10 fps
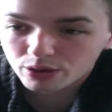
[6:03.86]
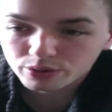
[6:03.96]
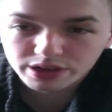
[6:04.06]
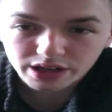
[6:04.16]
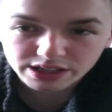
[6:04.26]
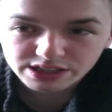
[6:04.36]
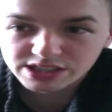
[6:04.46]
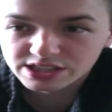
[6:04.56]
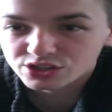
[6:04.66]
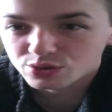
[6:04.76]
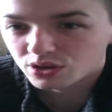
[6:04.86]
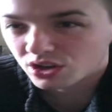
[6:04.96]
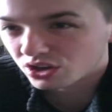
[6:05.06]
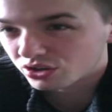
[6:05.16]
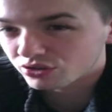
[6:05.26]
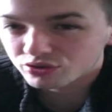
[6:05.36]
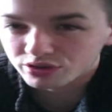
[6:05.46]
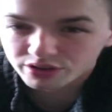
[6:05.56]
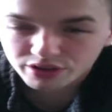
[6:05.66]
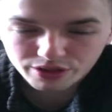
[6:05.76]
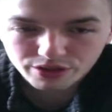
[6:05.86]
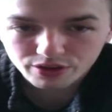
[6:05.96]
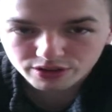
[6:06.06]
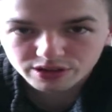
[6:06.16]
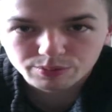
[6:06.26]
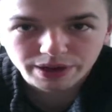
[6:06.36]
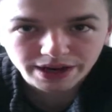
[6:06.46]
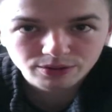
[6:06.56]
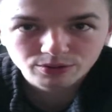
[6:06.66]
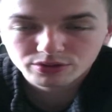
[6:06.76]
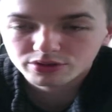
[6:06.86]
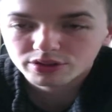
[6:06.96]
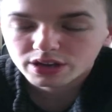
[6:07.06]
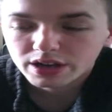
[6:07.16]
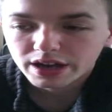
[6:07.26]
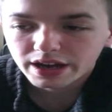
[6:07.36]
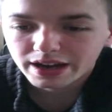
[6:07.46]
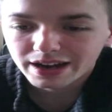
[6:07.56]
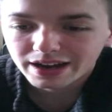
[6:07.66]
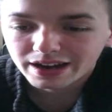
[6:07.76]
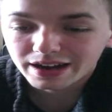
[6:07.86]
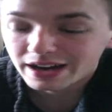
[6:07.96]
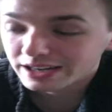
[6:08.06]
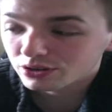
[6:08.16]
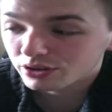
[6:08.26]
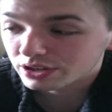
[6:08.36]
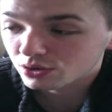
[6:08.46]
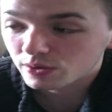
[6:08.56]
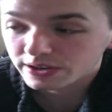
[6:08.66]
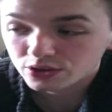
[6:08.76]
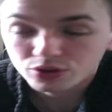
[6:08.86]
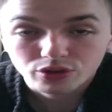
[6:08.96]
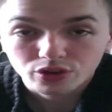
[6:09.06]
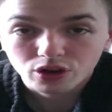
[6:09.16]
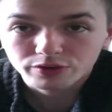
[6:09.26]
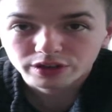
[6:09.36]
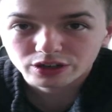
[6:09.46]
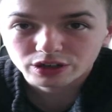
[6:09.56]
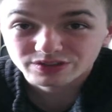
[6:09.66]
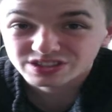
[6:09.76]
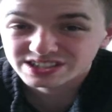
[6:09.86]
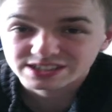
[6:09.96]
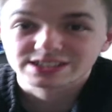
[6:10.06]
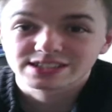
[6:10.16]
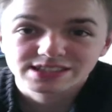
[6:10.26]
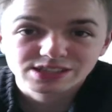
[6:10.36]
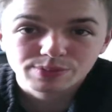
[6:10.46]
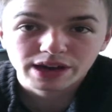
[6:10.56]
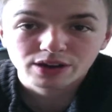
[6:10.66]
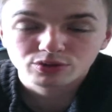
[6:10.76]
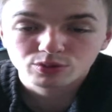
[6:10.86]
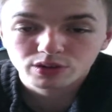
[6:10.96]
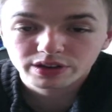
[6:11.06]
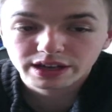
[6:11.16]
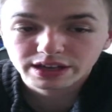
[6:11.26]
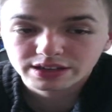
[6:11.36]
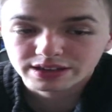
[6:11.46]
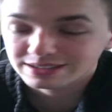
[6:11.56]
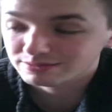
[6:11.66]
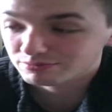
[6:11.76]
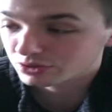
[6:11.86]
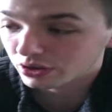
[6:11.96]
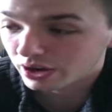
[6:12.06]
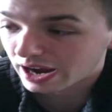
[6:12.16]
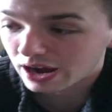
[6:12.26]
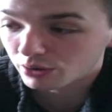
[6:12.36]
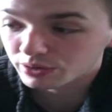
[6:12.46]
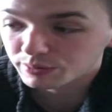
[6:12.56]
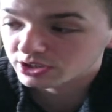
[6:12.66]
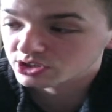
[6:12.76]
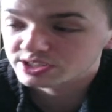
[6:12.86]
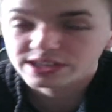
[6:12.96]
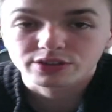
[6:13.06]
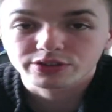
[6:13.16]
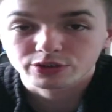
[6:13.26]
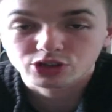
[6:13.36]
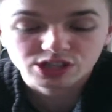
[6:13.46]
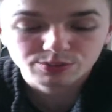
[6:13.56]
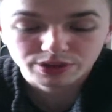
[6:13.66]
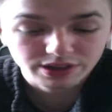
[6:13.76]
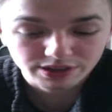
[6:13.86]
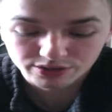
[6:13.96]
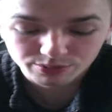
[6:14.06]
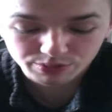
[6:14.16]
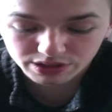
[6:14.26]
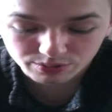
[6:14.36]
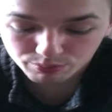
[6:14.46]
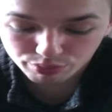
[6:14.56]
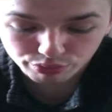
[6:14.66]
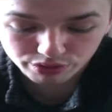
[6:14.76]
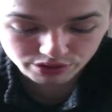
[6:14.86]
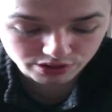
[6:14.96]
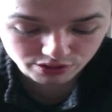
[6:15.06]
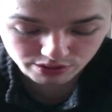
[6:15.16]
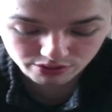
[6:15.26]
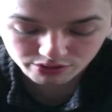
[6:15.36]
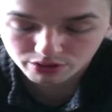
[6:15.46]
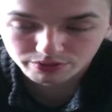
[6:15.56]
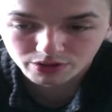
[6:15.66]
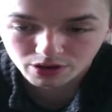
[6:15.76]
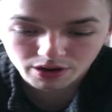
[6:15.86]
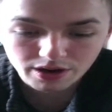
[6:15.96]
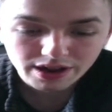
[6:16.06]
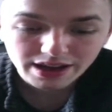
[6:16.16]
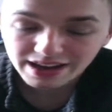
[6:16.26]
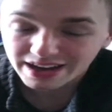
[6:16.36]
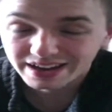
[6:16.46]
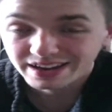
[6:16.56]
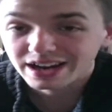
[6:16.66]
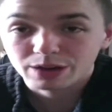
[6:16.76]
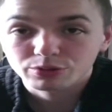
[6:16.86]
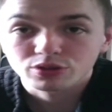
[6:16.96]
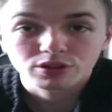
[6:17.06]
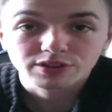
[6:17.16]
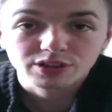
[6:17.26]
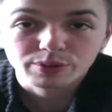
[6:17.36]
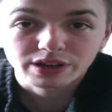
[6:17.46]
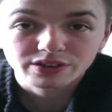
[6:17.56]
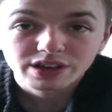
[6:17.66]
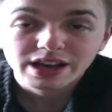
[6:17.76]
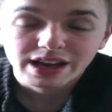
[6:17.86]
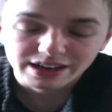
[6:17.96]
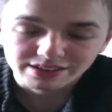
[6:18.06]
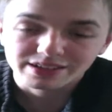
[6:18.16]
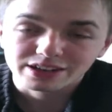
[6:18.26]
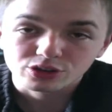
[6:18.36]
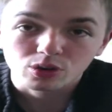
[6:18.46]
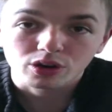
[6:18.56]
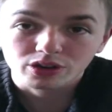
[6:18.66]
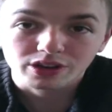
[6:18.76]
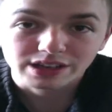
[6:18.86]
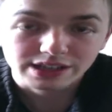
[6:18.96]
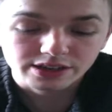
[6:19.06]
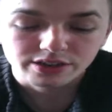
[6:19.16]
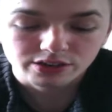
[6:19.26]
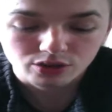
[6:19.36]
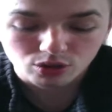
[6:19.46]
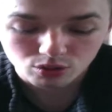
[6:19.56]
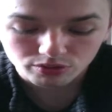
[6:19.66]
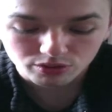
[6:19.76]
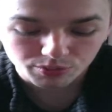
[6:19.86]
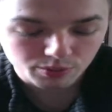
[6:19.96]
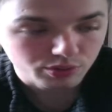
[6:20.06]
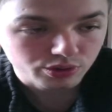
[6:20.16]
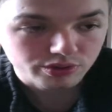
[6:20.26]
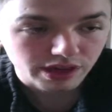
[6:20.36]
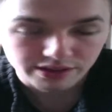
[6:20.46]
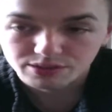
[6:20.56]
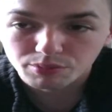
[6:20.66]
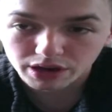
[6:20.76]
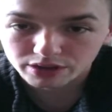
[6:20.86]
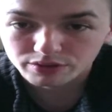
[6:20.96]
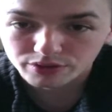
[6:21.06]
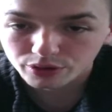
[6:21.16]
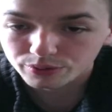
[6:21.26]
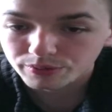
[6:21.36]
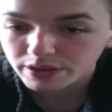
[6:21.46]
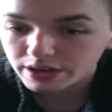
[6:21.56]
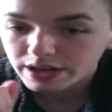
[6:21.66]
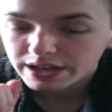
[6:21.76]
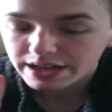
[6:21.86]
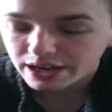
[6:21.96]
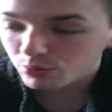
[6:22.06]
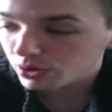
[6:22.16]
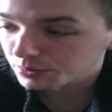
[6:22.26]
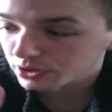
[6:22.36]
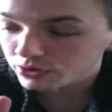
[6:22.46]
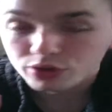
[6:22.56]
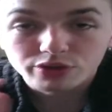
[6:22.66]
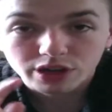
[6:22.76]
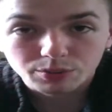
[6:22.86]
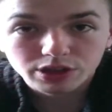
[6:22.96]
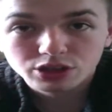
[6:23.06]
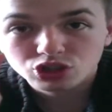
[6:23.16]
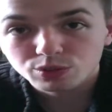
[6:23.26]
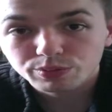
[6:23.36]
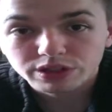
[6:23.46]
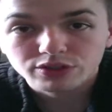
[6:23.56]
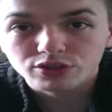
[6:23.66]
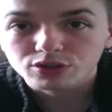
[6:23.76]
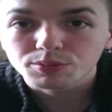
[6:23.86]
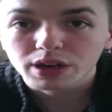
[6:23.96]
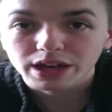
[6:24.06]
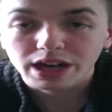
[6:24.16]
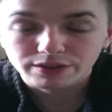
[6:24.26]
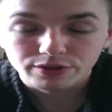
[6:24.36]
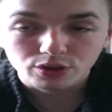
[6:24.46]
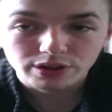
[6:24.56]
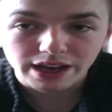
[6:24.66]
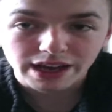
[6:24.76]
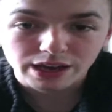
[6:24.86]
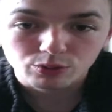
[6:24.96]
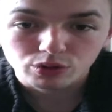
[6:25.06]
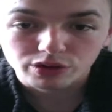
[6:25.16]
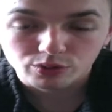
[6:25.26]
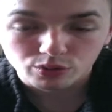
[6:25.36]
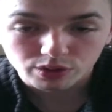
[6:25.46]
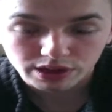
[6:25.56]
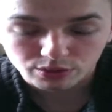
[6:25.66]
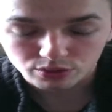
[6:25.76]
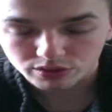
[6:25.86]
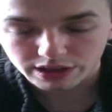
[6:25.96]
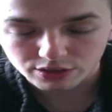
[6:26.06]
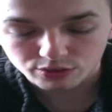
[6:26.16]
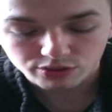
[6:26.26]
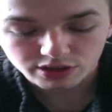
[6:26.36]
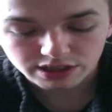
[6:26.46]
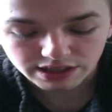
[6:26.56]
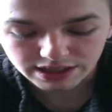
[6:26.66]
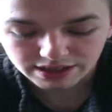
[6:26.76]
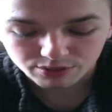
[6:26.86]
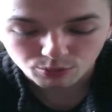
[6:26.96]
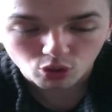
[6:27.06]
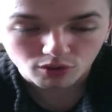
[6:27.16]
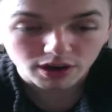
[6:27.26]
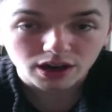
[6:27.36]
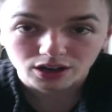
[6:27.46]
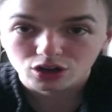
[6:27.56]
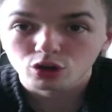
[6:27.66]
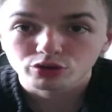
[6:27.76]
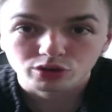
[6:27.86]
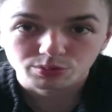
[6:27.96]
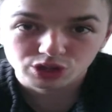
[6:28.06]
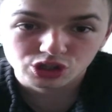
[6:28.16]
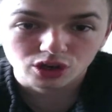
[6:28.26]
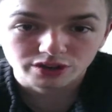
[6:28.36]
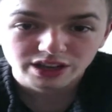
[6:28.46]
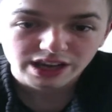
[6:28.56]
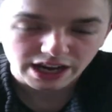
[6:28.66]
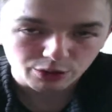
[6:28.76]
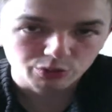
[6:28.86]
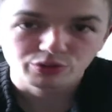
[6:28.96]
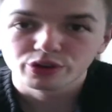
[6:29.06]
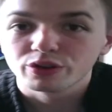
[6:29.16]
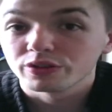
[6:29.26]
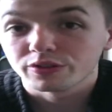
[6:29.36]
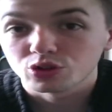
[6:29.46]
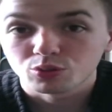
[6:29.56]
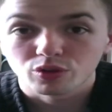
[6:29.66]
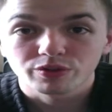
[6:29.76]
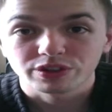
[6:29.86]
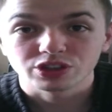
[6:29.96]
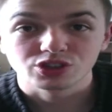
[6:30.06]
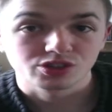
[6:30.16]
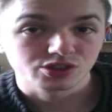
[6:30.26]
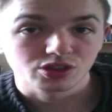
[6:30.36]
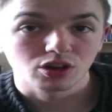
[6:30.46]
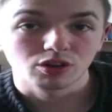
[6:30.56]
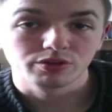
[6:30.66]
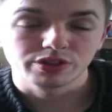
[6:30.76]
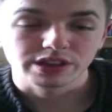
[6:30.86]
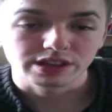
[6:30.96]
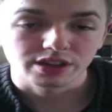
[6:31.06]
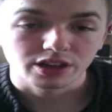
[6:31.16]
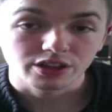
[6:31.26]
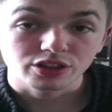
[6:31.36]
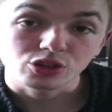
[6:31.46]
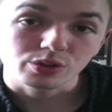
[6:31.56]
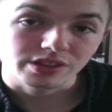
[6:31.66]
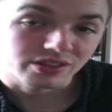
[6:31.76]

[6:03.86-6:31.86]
£90 to £130. I got it quite good on offer. I got it for £66 one day. Don't know how they managed to sell it so cheap, but it's been a brilliant unit so far, and I absolutely love it to bits. And as I said, you are currently hearing this all from the Blue Yeti microphone. Now what I'm going to do is I'm going to jump into my iPhone, and what it'll let you see is more of a close-up shot. I will run over a few more features of the unit